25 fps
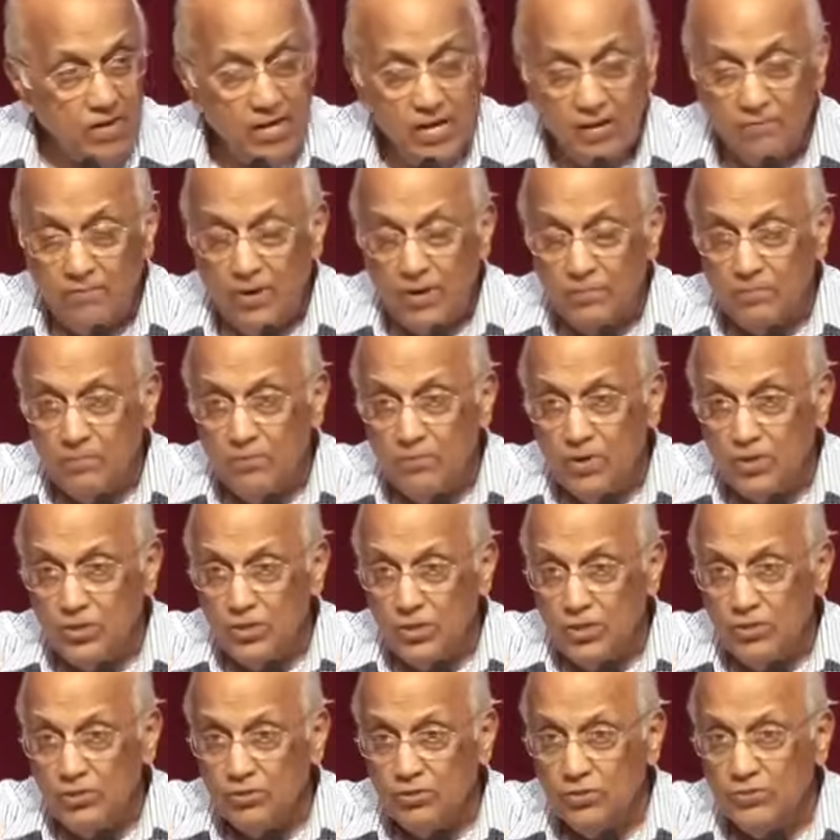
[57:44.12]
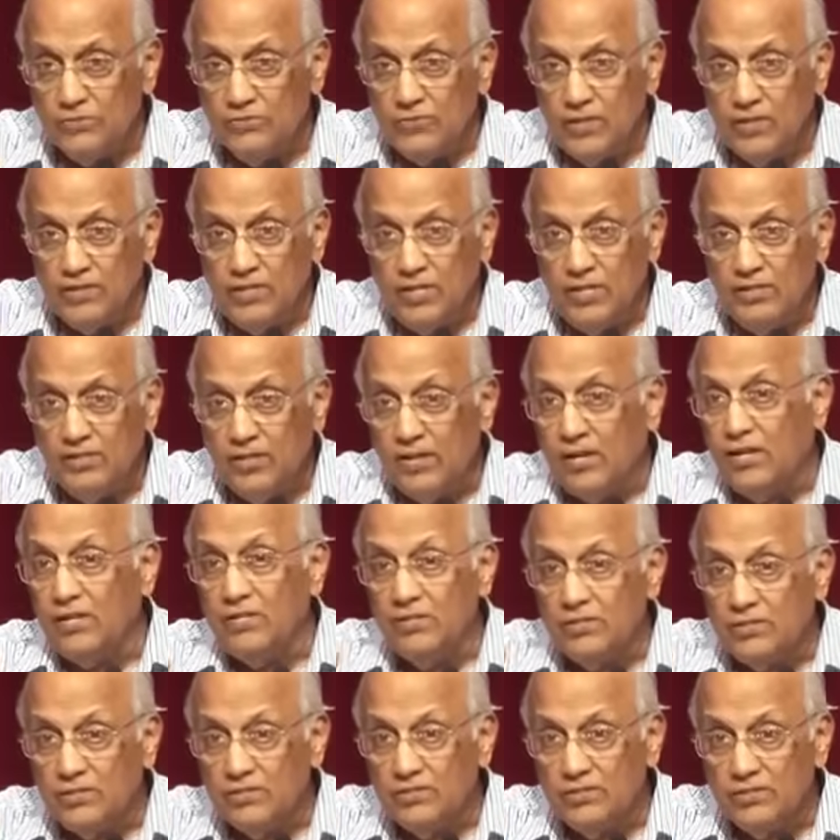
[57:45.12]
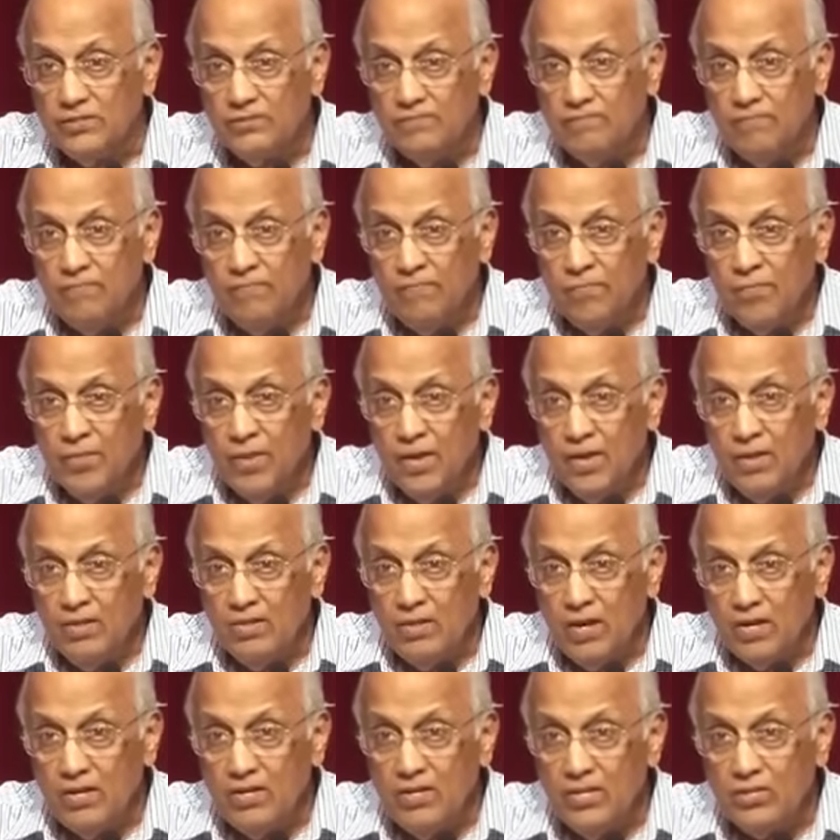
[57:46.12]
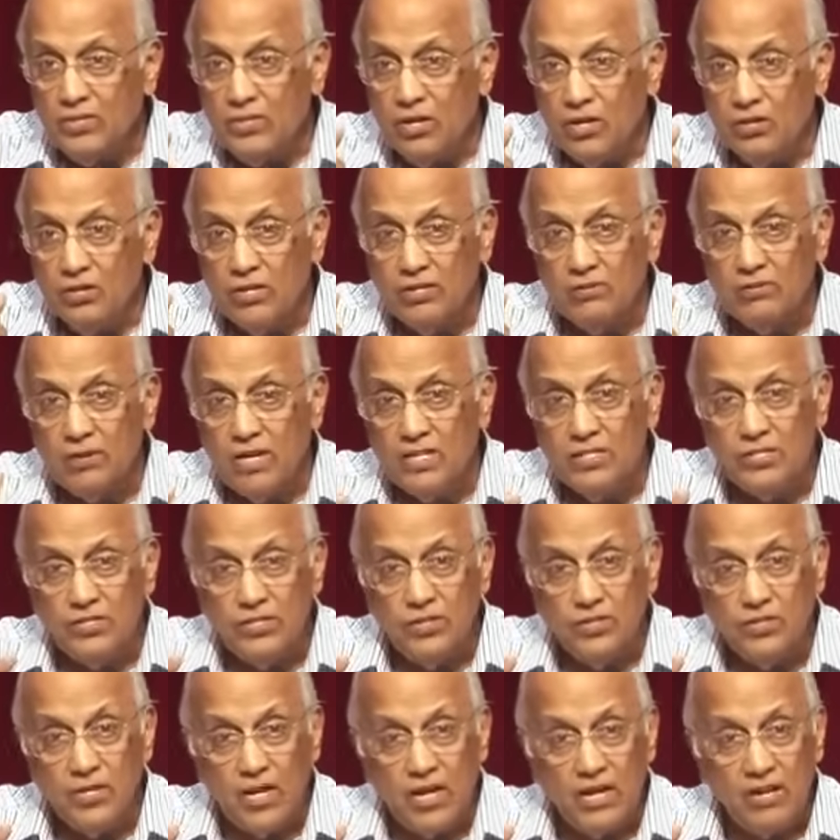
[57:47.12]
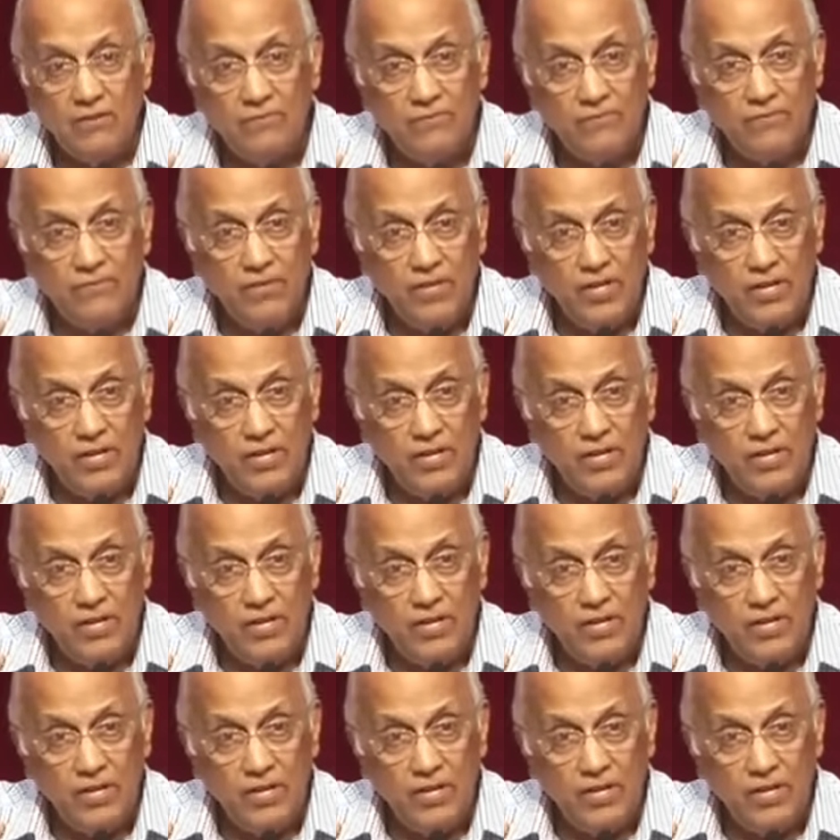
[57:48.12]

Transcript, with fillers: Give up watching those filthy things that dishonor Christ in your life.